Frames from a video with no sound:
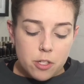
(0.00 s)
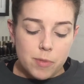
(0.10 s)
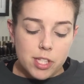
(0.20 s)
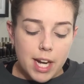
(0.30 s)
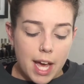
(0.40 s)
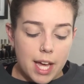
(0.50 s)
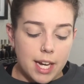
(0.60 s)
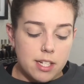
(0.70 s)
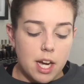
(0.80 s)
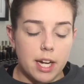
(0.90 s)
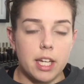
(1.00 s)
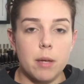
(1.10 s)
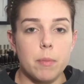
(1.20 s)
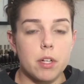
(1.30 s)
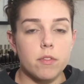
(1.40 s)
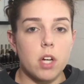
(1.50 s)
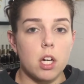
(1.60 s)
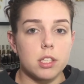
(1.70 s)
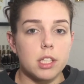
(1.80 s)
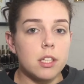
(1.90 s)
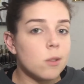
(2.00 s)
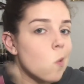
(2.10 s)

I'm just going to add a tiny bit of color.